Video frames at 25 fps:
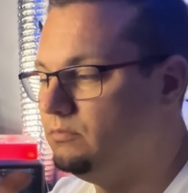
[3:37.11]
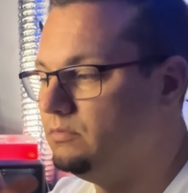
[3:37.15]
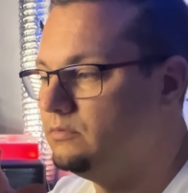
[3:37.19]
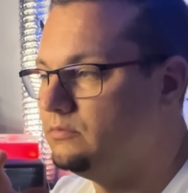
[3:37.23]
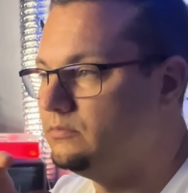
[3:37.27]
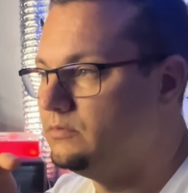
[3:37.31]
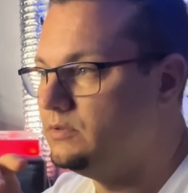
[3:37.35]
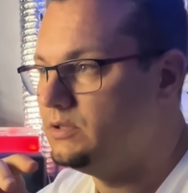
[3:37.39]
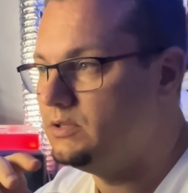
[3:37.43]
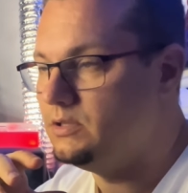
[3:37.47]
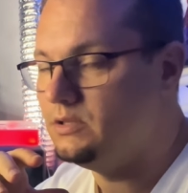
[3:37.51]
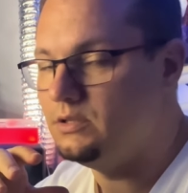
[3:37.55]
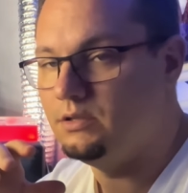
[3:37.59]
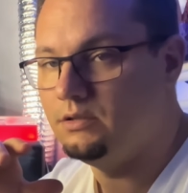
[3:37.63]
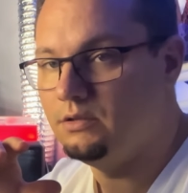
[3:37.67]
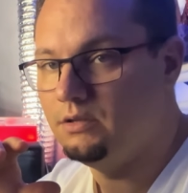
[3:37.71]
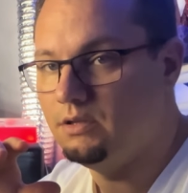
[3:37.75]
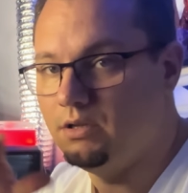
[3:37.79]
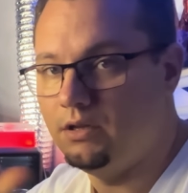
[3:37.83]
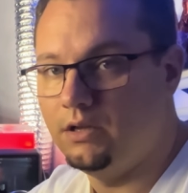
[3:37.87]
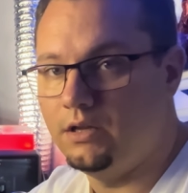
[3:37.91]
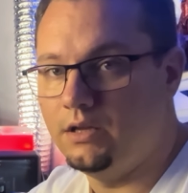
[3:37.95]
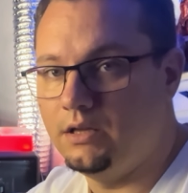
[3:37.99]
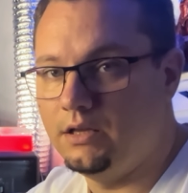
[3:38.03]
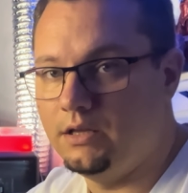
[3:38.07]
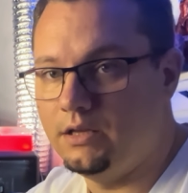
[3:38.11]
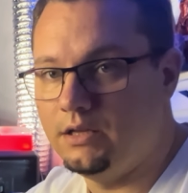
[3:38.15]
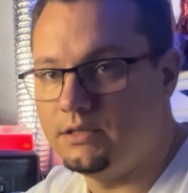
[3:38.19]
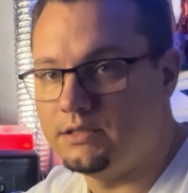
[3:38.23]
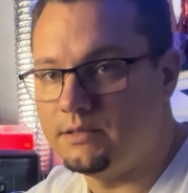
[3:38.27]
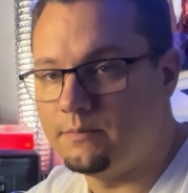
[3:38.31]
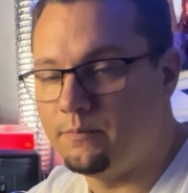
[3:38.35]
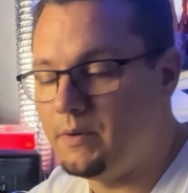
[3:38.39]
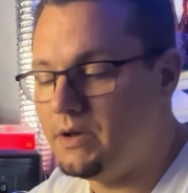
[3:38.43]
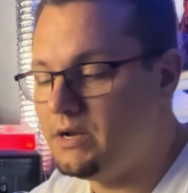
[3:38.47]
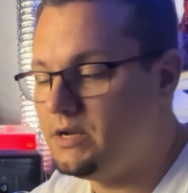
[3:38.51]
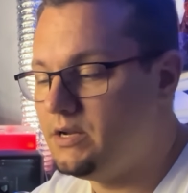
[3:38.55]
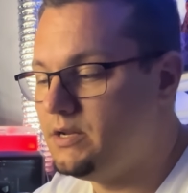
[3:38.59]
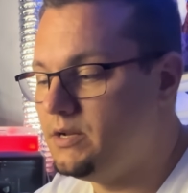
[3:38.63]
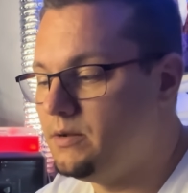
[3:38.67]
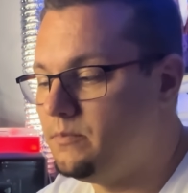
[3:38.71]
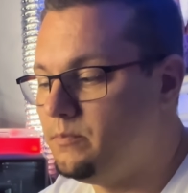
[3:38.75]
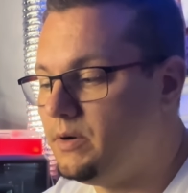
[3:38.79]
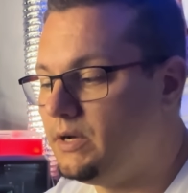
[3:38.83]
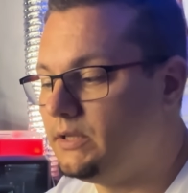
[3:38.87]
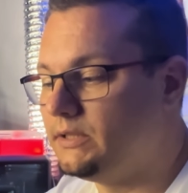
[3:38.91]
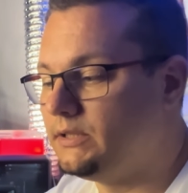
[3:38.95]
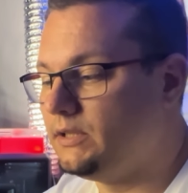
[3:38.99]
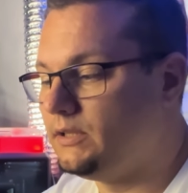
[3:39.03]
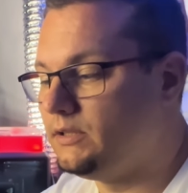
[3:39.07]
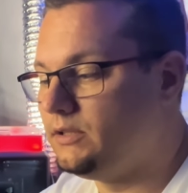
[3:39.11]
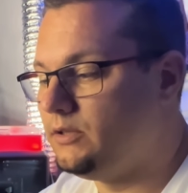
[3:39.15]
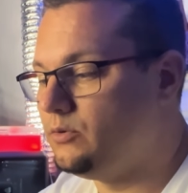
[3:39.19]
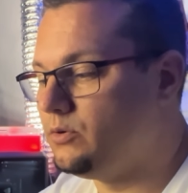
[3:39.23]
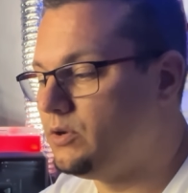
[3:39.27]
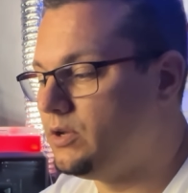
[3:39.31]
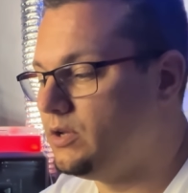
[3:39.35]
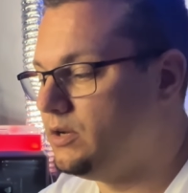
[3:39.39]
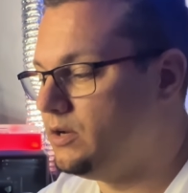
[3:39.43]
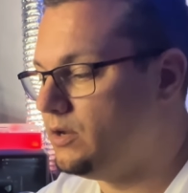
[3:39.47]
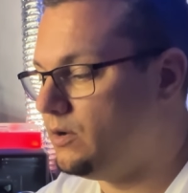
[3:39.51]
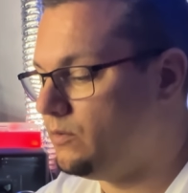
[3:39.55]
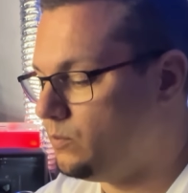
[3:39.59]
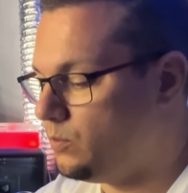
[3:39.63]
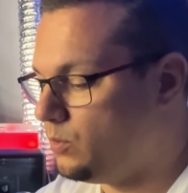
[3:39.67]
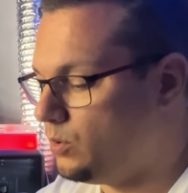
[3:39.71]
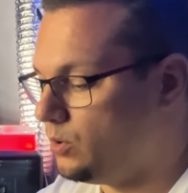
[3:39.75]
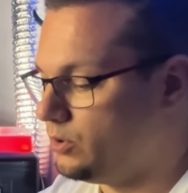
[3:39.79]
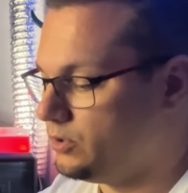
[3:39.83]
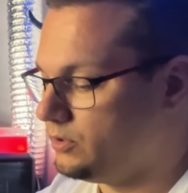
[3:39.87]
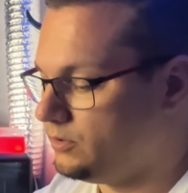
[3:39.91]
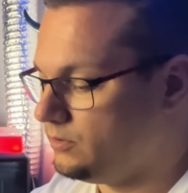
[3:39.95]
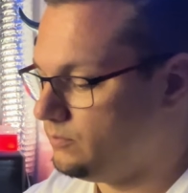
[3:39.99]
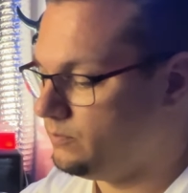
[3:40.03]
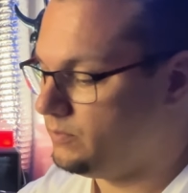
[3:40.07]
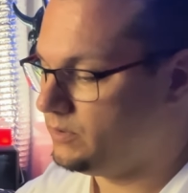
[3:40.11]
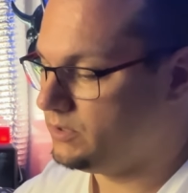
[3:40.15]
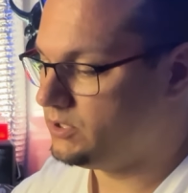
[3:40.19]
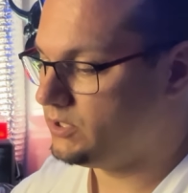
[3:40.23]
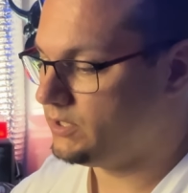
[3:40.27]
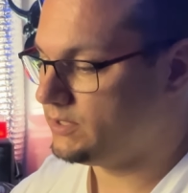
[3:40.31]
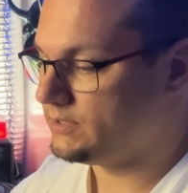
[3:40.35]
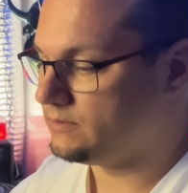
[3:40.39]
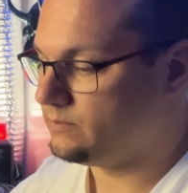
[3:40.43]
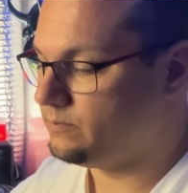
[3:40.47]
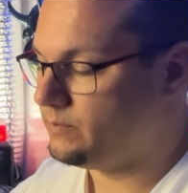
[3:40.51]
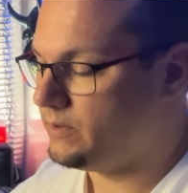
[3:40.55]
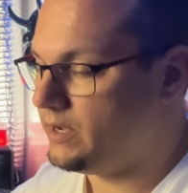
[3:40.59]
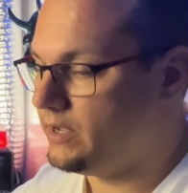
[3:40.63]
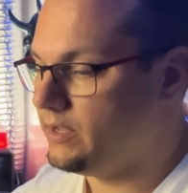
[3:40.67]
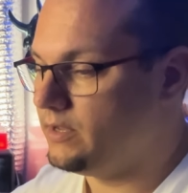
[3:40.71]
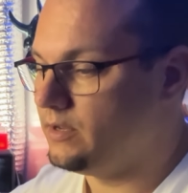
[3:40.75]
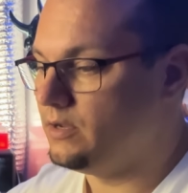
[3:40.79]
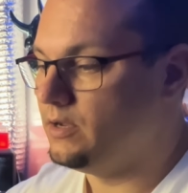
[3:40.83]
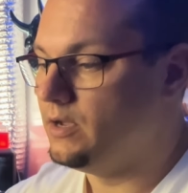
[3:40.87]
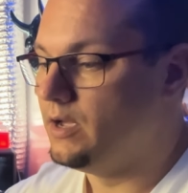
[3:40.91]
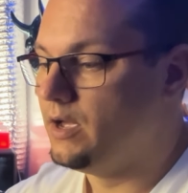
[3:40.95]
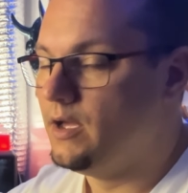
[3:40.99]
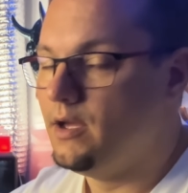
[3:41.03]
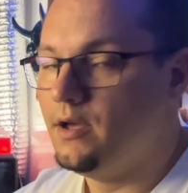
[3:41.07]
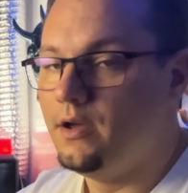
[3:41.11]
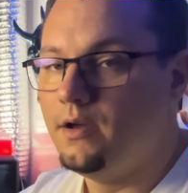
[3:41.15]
It's a pain in the butt that you can avoid by just buying